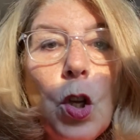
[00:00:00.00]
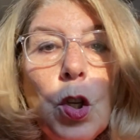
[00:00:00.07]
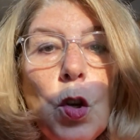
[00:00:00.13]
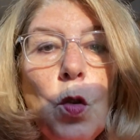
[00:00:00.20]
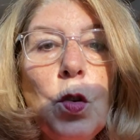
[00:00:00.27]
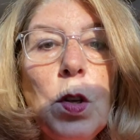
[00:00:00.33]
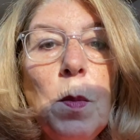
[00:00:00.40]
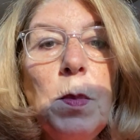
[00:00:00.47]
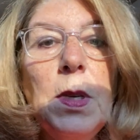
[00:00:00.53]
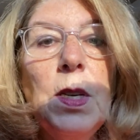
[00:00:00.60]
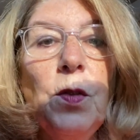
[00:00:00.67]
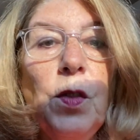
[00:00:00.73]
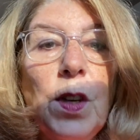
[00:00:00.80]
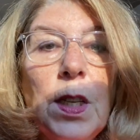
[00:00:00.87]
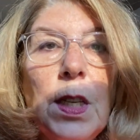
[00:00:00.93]
So some
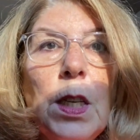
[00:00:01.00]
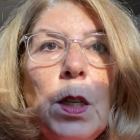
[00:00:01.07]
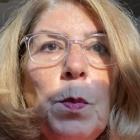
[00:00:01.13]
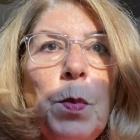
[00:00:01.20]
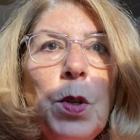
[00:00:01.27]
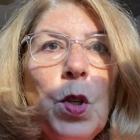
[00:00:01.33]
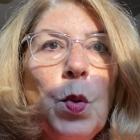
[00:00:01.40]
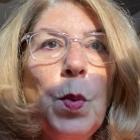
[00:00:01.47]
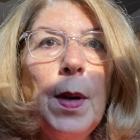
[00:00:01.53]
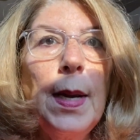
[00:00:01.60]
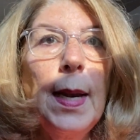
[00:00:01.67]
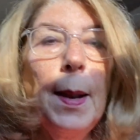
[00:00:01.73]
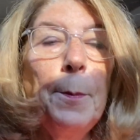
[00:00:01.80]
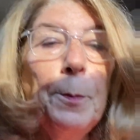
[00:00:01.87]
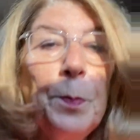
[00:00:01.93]
differences
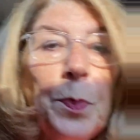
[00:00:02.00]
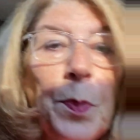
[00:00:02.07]
between it.